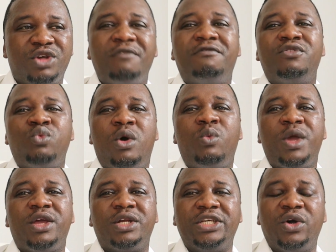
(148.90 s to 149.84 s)
governed one
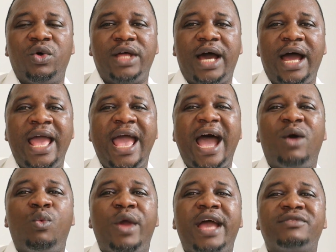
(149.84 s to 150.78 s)
way or the other,
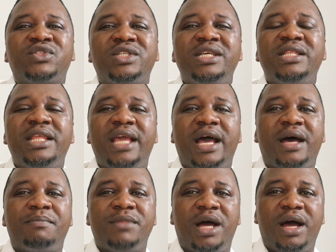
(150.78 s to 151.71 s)
and we have seen
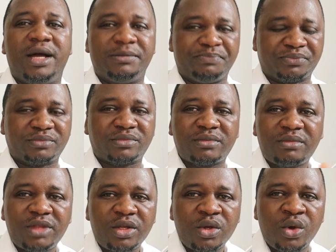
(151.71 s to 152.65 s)
their
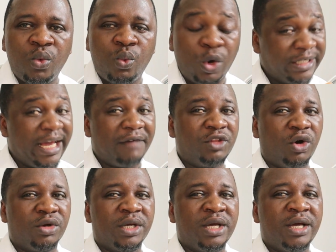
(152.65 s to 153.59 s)
what they have
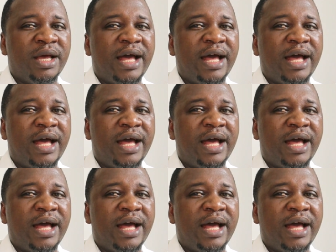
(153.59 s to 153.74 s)
done.